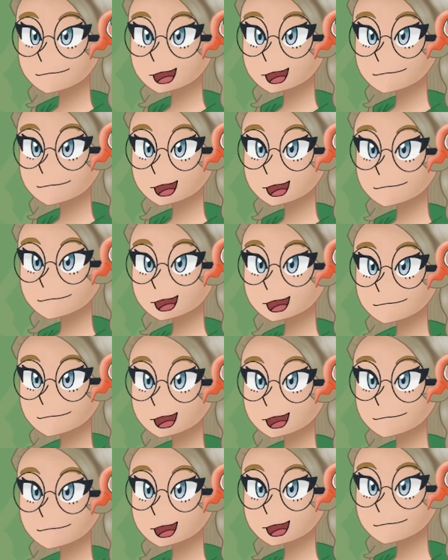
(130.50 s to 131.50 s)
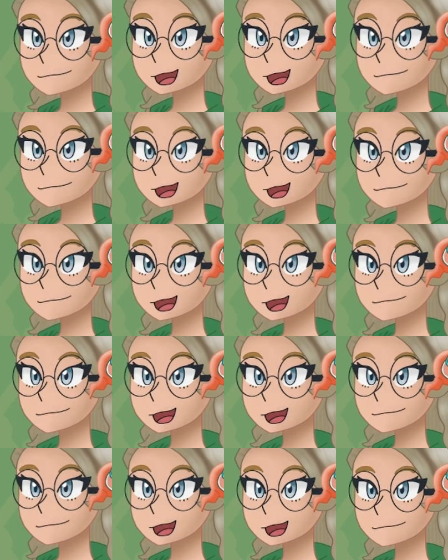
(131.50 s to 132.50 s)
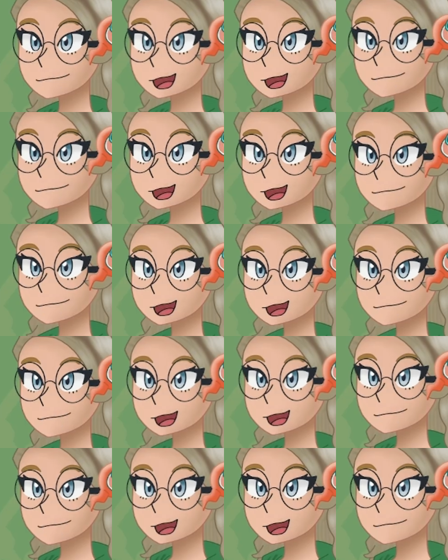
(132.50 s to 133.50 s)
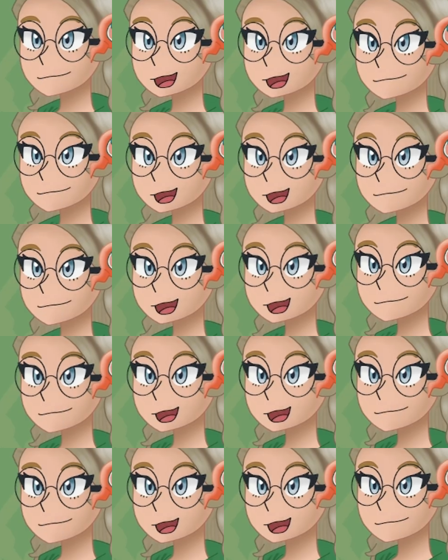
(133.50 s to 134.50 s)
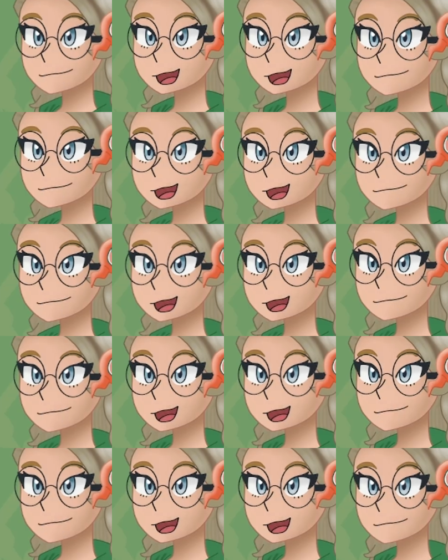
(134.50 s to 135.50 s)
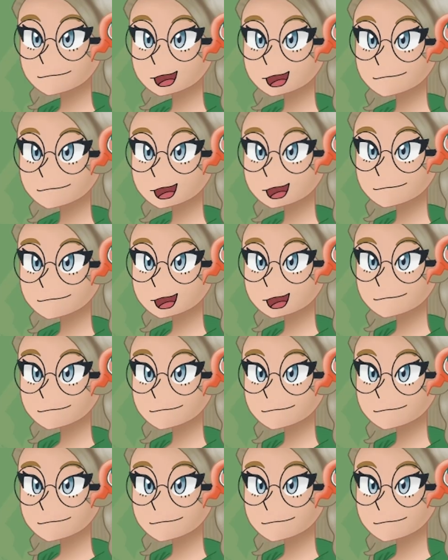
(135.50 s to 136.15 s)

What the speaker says: Cute Charm's going to come in handy because most people don't really pay attention to the gender of their Pokemon.